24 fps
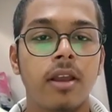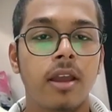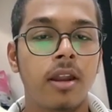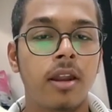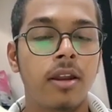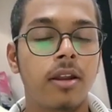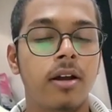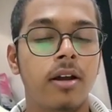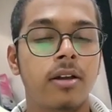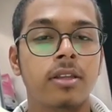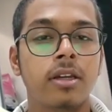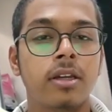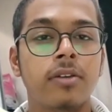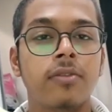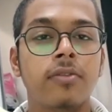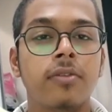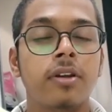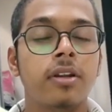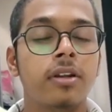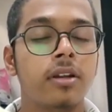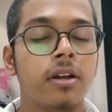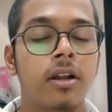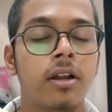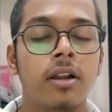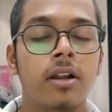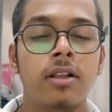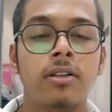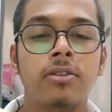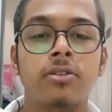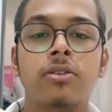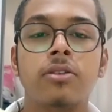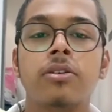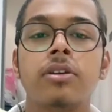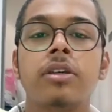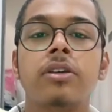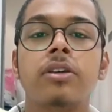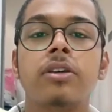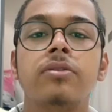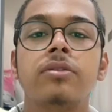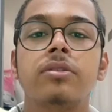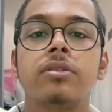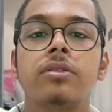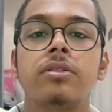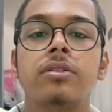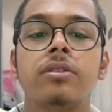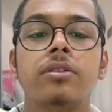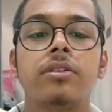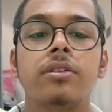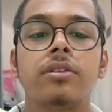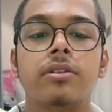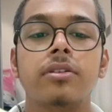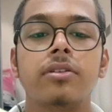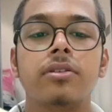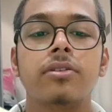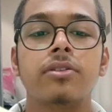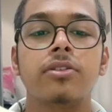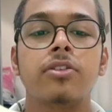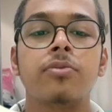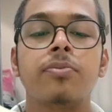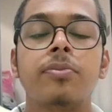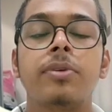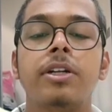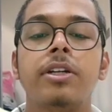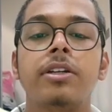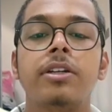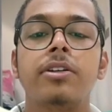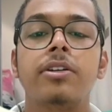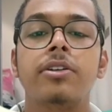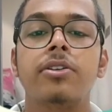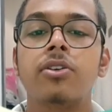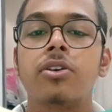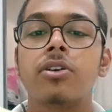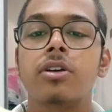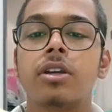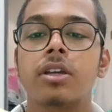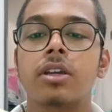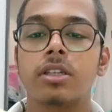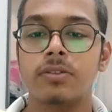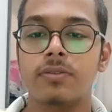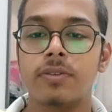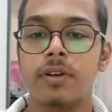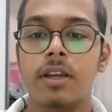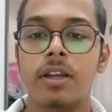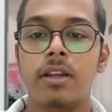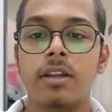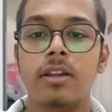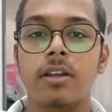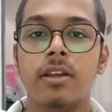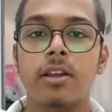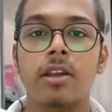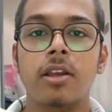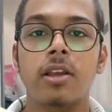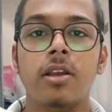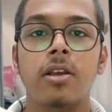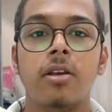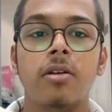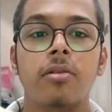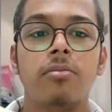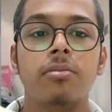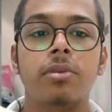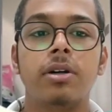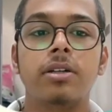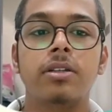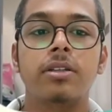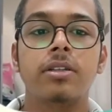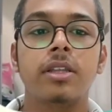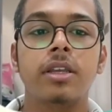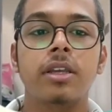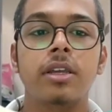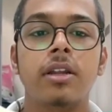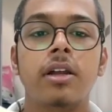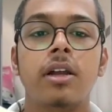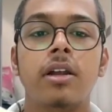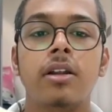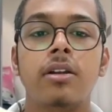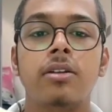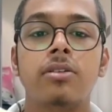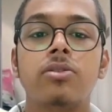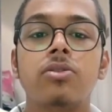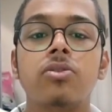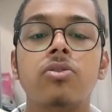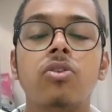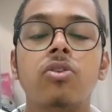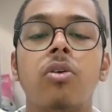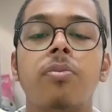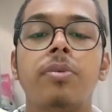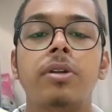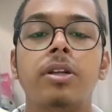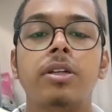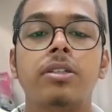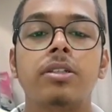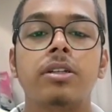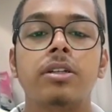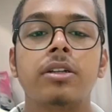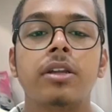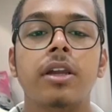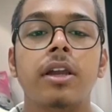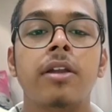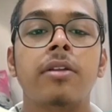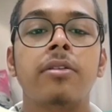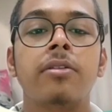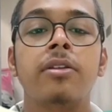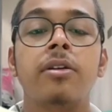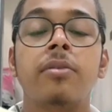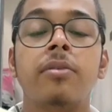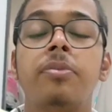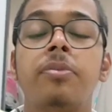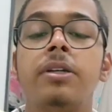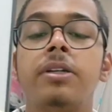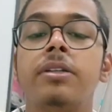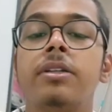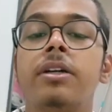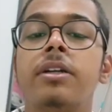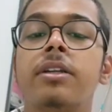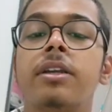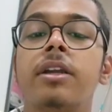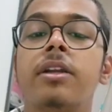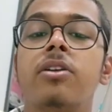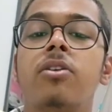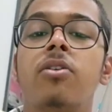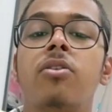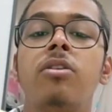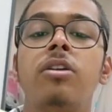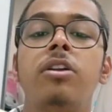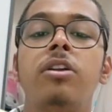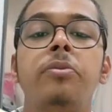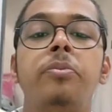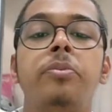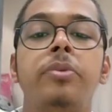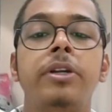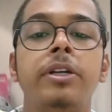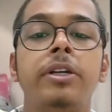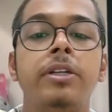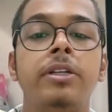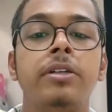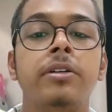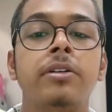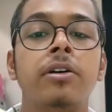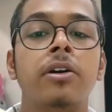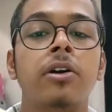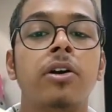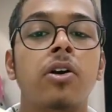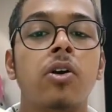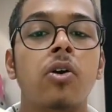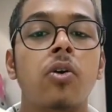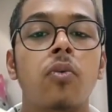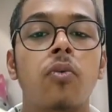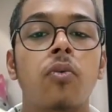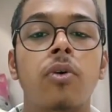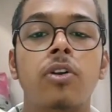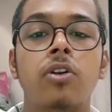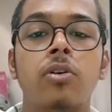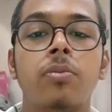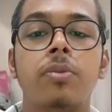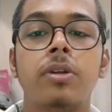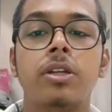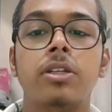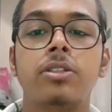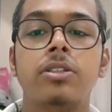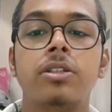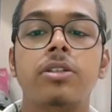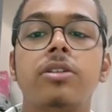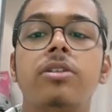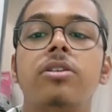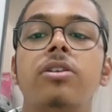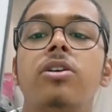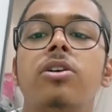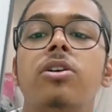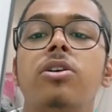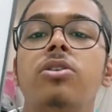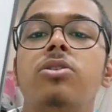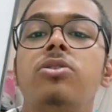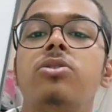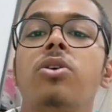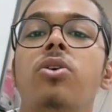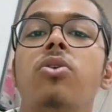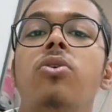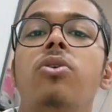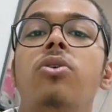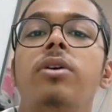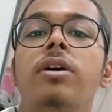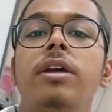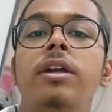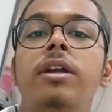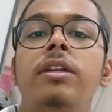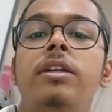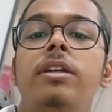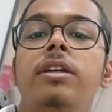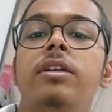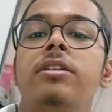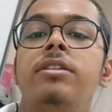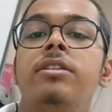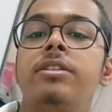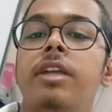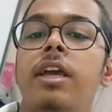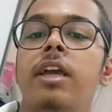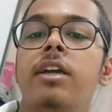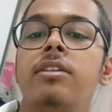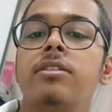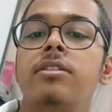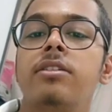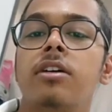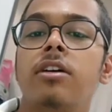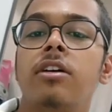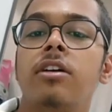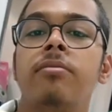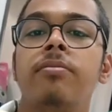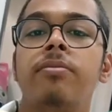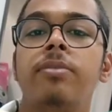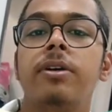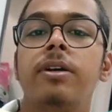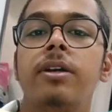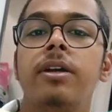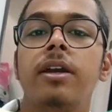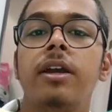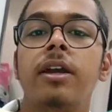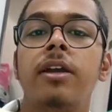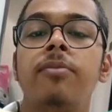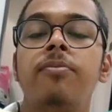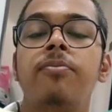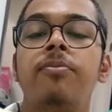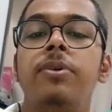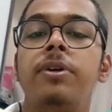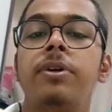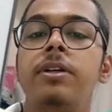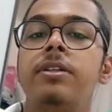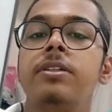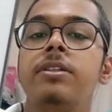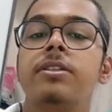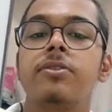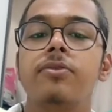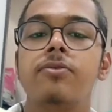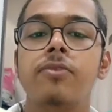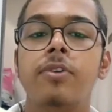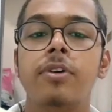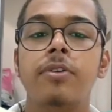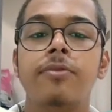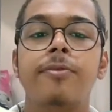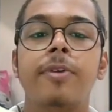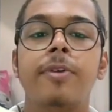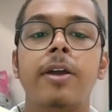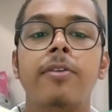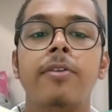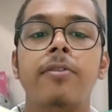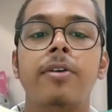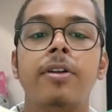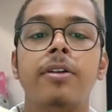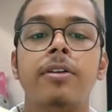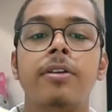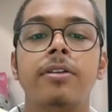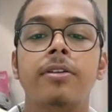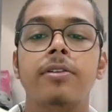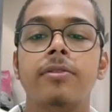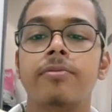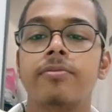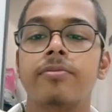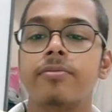and other one also gives to print docx file. But there are two operations and the printer can only print one operation. So it stacks up and prints one by one,